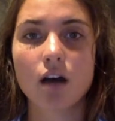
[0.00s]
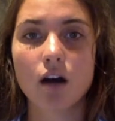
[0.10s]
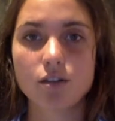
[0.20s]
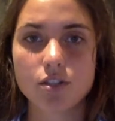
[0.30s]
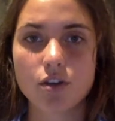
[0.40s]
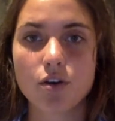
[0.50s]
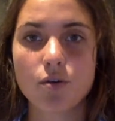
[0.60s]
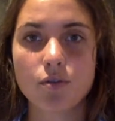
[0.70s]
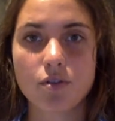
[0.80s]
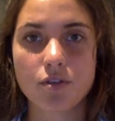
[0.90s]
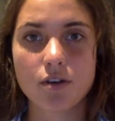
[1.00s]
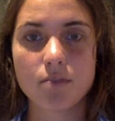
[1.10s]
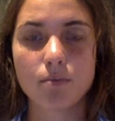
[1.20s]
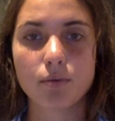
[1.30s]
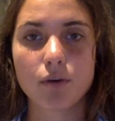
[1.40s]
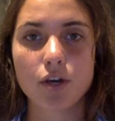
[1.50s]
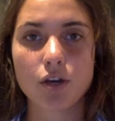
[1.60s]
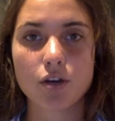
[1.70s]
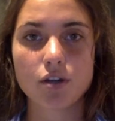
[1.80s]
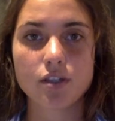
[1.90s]
Also, the
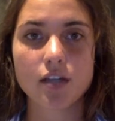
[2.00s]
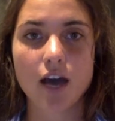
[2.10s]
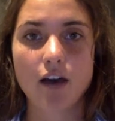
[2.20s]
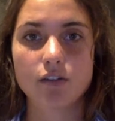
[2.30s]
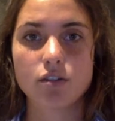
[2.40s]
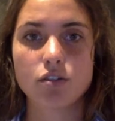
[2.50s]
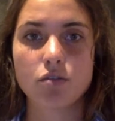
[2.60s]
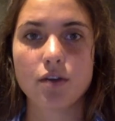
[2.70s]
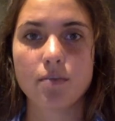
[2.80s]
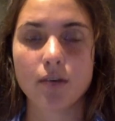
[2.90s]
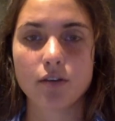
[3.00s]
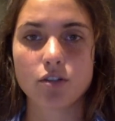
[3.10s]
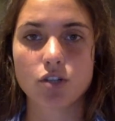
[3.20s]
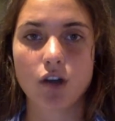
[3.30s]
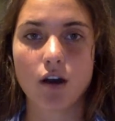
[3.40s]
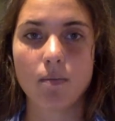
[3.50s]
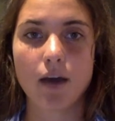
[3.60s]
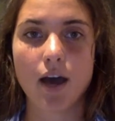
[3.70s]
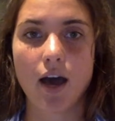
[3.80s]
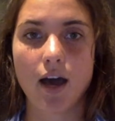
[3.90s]
employers have to do a better job
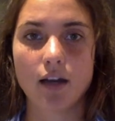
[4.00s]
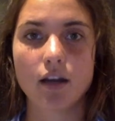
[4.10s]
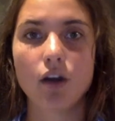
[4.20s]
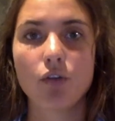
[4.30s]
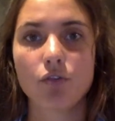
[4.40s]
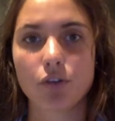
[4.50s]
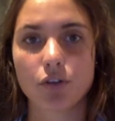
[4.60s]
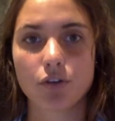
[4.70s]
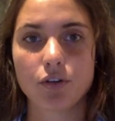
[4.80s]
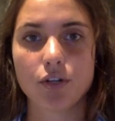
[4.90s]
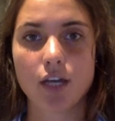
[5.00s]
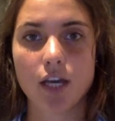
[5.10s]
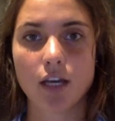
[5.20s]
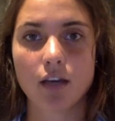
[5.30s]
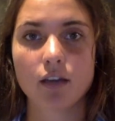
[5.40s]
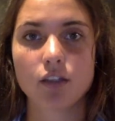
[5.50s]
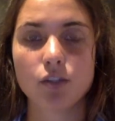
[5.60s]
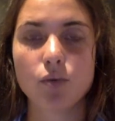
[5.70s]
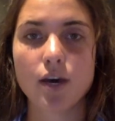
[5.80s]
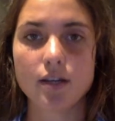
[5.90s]
at recruiting
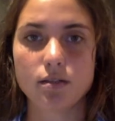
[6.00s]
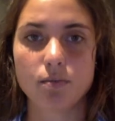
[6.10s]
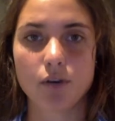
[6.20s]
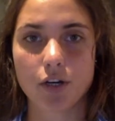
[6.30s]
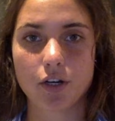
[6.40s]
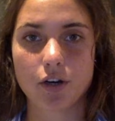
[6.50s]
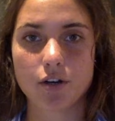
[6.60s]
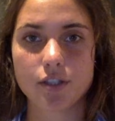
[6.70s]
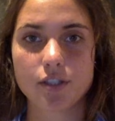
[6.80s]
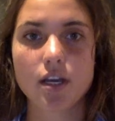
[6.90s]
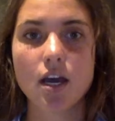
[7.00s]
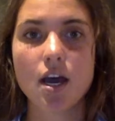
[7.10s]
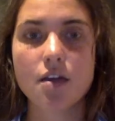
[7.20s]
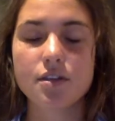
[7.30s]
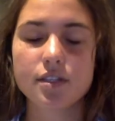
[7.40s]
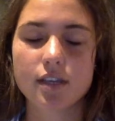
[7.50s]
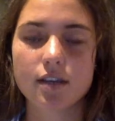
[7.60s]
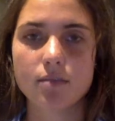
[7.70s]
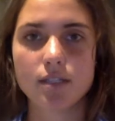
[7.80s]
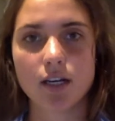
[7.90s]
U.S. workers This
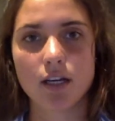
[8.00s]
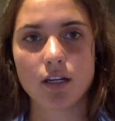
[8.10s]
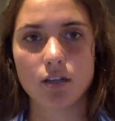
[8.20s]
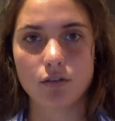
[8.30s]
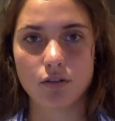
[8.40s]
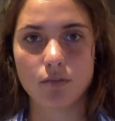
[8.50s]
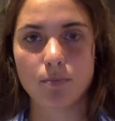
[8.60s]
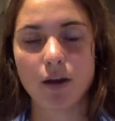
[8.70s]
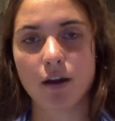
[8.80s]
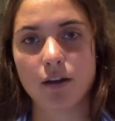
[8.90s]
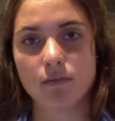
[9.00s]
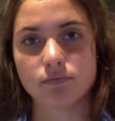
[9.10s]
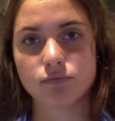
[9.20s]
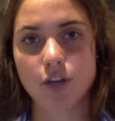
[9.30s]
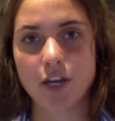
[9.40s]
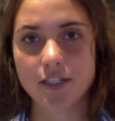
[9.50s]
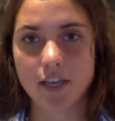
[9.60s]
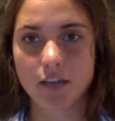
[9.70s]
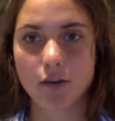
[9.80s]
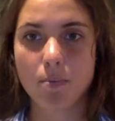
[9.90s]
can be done either by
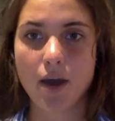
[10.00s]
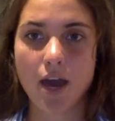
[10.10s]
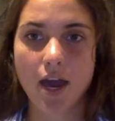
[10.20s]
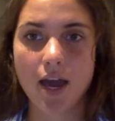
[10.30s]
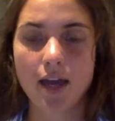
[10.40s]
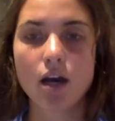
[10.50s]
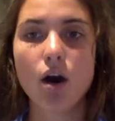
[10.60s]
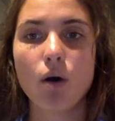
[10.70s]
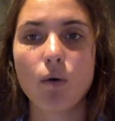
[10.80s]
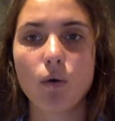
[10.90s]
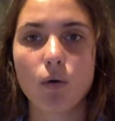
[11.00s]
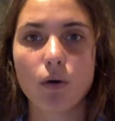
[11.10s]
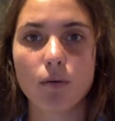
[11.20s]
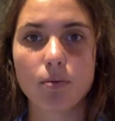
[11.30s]
raising the pay or